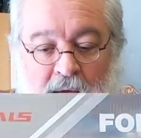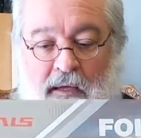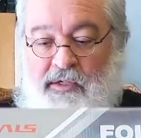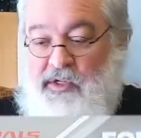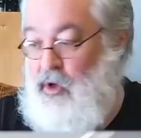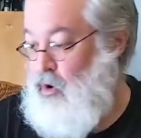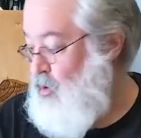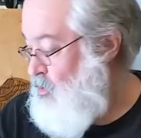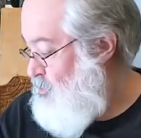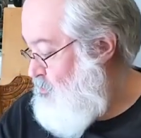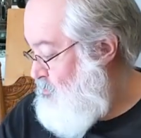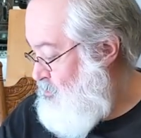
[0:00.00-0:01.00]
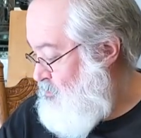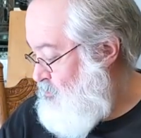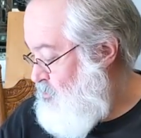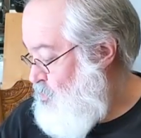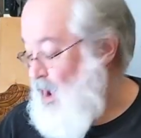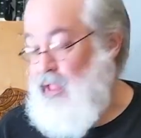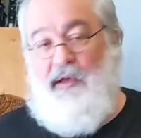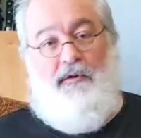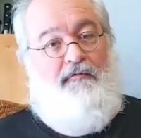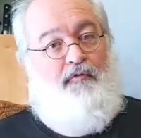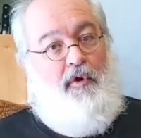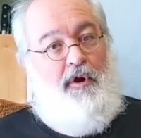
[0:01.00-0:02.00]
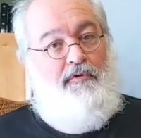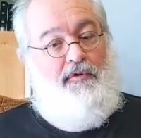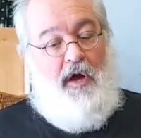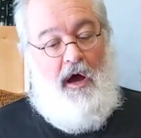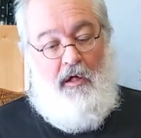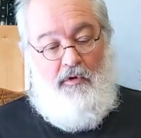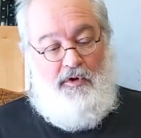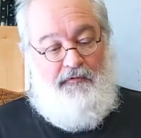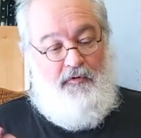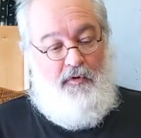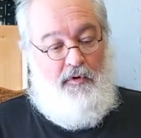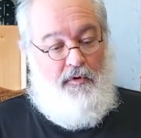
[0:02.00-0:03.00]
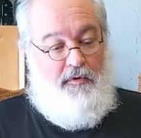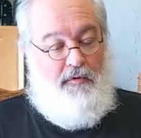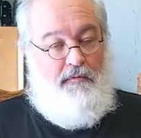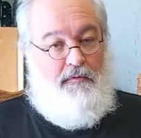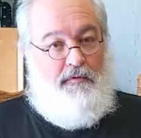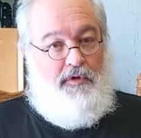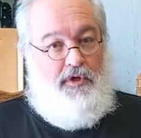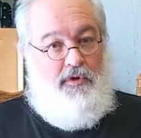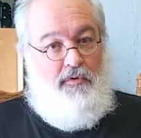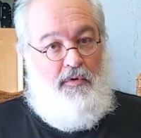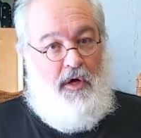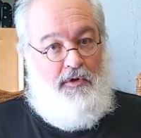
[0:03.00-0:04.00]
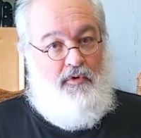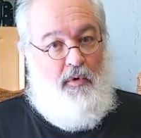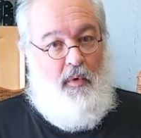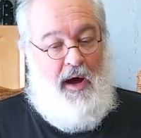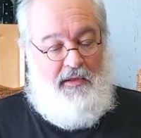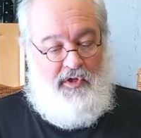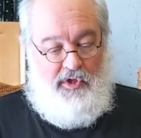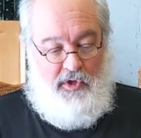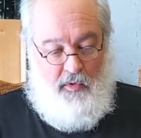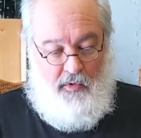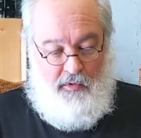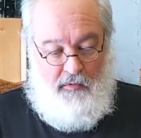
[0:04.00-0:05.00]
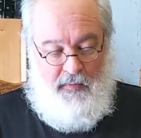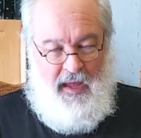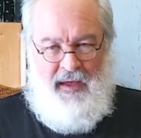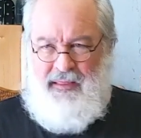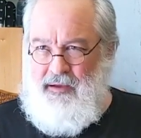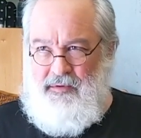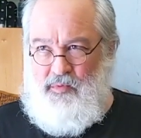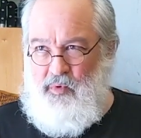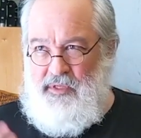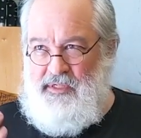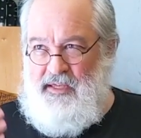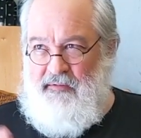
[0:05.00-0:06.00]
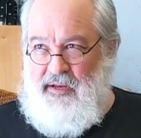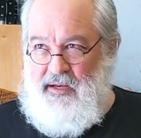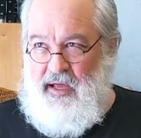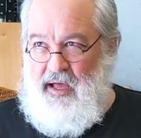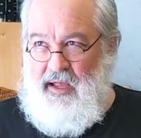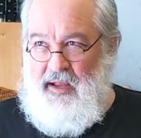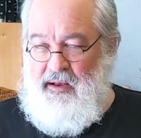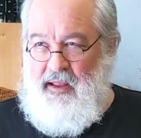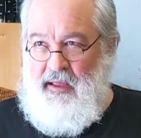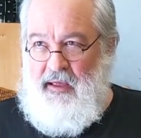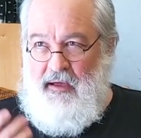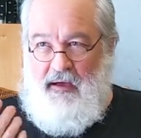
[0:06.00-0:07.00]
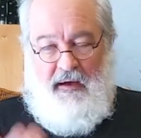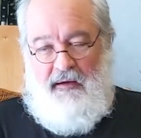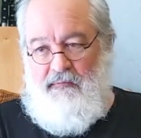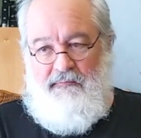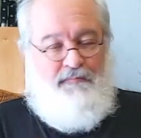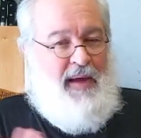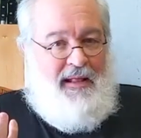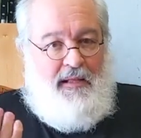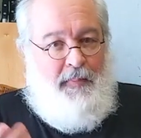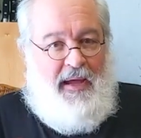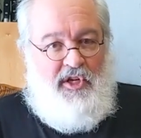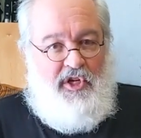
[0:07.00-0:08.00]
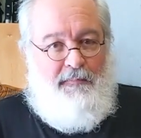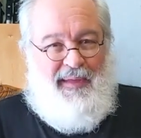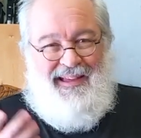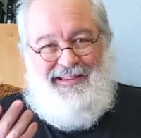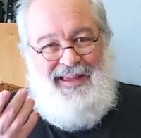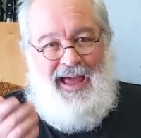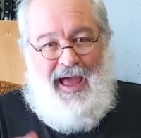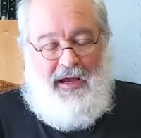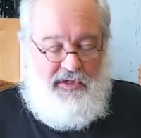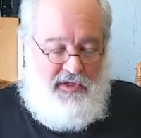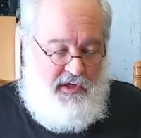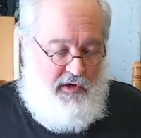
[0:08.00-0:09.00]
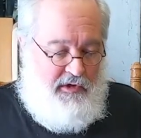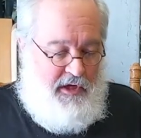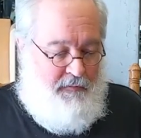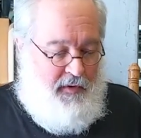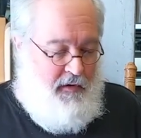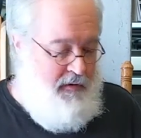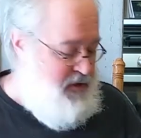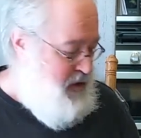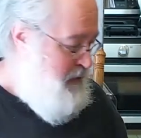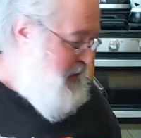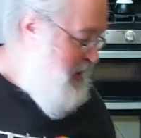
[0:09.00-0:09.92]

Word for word: So well under four hundred dollars for two hundred watts total. I think it was one seventy-nine. Uh, had to pay shipping and tax, your typical. So